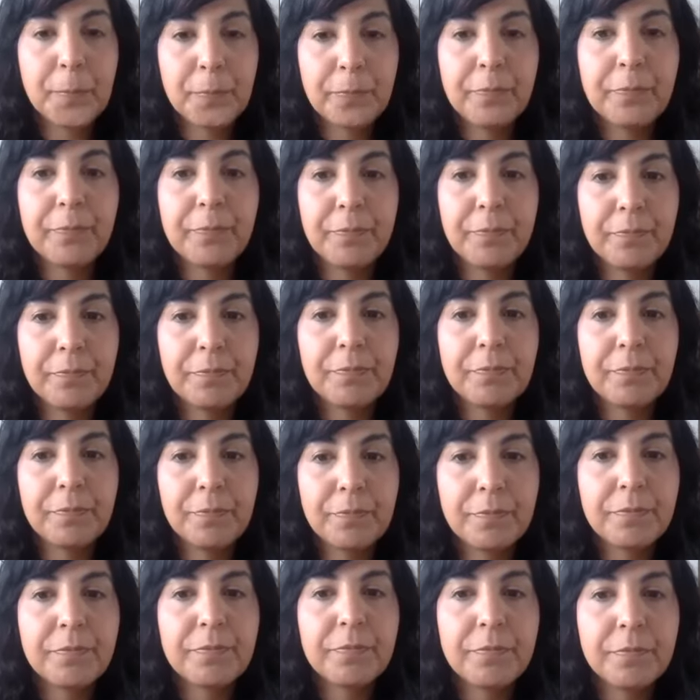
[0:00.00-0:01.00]
it's it
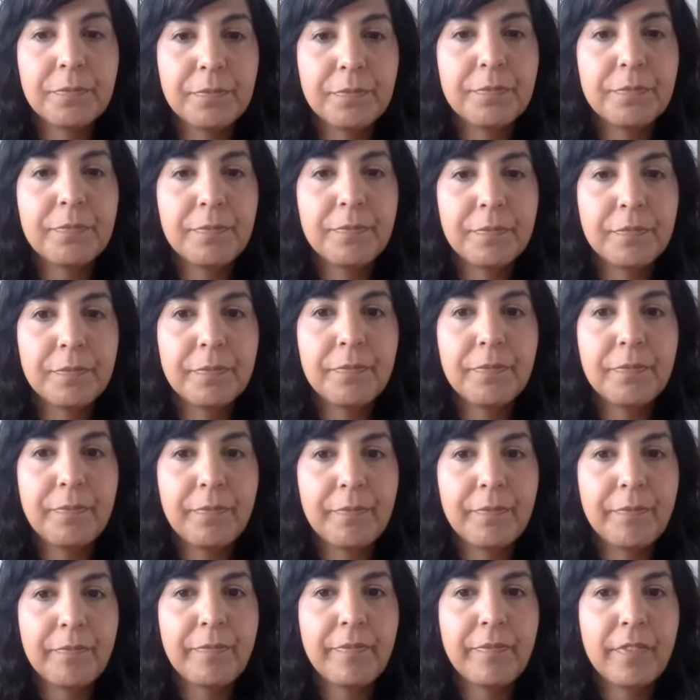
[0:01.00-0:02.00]
must
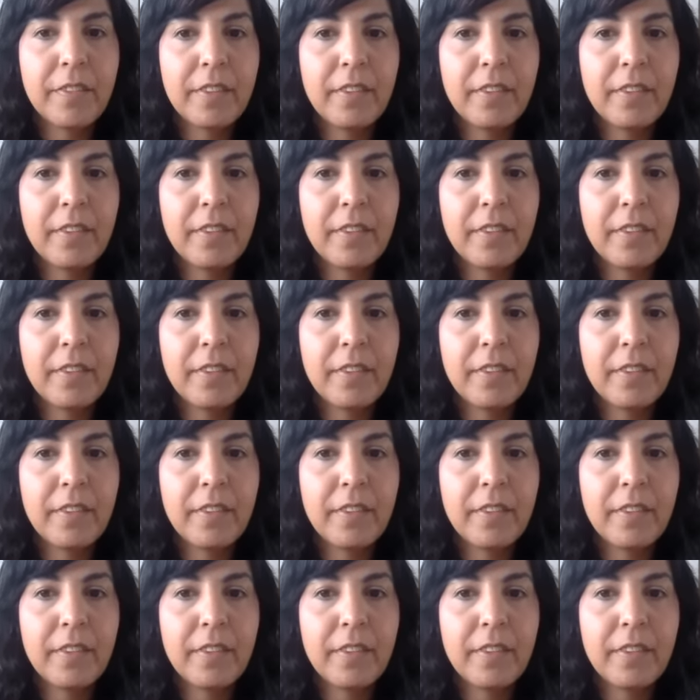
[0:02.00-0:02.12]
also I